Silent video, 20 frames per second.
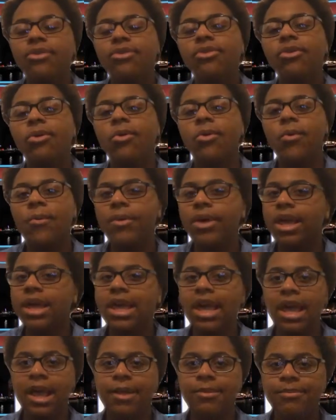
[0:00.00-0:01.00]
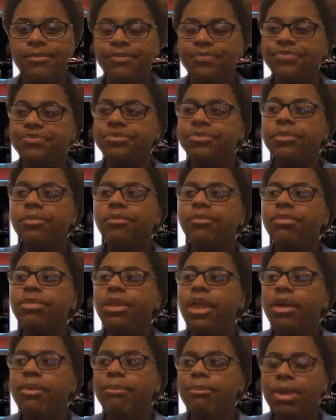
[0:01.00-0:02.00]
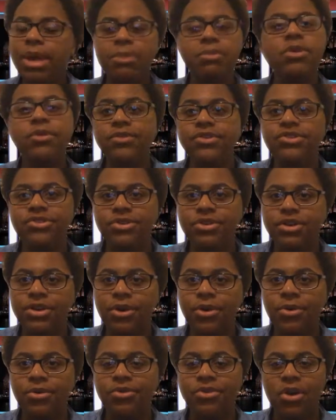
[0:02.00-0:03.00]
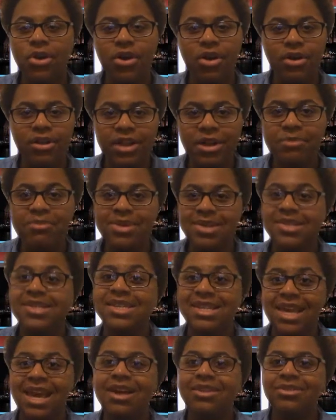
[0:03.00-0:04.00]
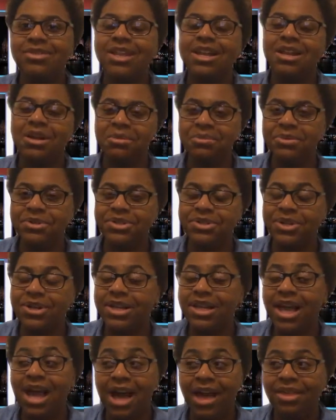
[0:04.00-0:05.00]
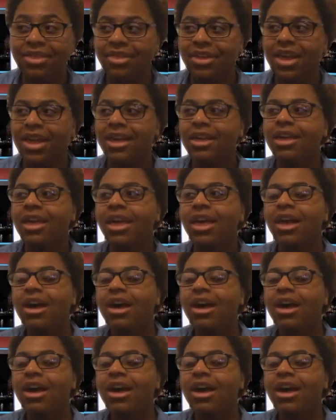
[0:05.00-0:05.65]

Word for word: So again, big movie studios, they're missing out on that opportunity, I think.